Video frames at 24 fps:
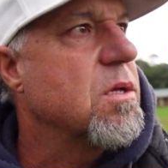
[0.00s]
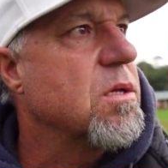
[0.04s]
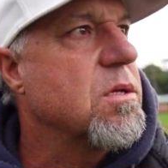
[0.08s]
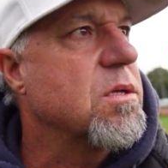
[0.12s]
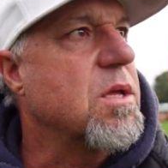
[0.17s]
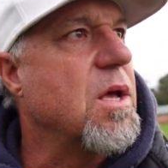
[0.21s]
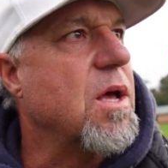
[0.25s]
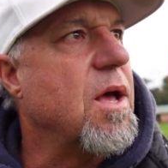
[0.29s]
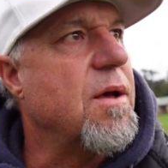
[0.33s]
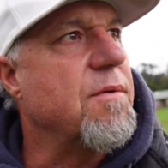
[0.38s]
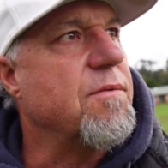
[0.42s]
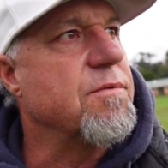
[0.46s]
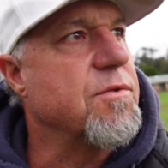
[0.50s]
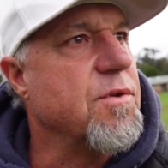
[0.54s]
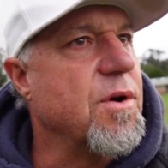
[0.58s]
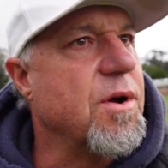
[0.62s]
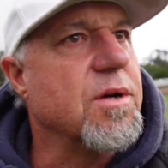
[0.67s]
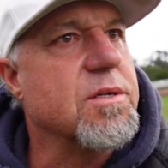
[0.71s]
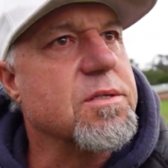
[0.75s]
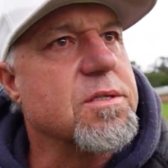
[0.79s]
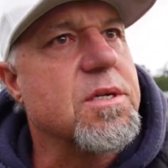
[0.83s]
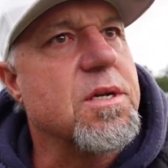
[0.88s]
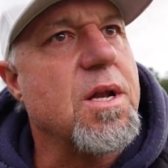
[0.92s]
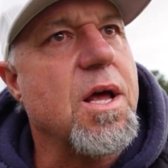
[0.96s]
to have
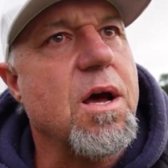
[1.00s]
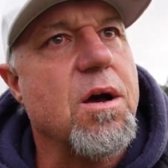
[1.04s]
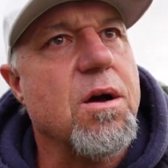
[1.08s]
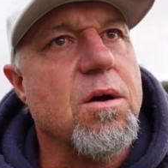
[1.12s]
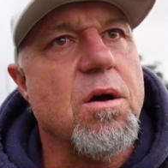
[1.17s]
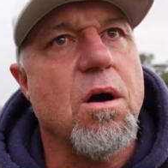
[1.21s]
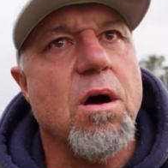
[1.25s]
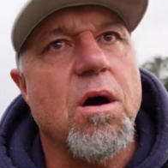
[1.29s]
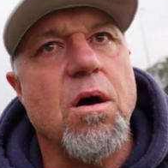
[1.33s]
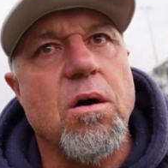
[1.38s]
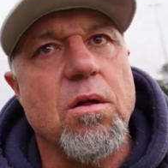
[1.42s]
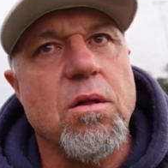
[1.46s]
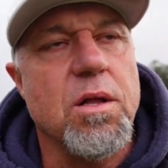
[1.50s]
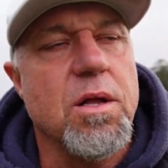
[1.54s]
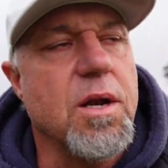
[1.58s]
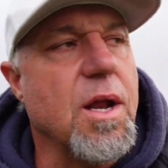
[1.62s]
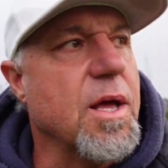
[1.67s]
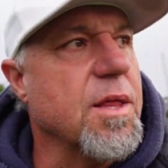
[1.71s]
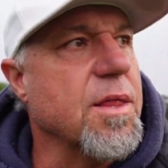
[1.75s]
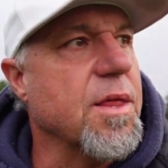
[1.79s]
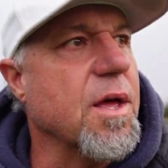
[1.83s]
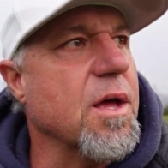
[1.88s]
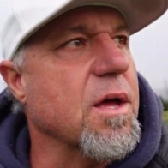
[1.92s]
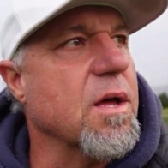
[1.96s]
drugs and alcohol and
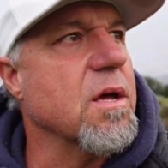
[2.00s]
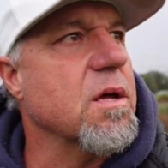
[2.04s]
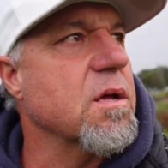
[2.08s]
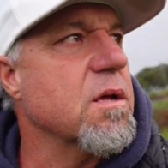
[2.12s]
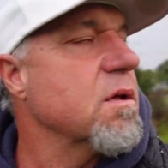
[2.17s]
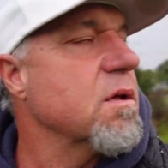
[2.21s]
other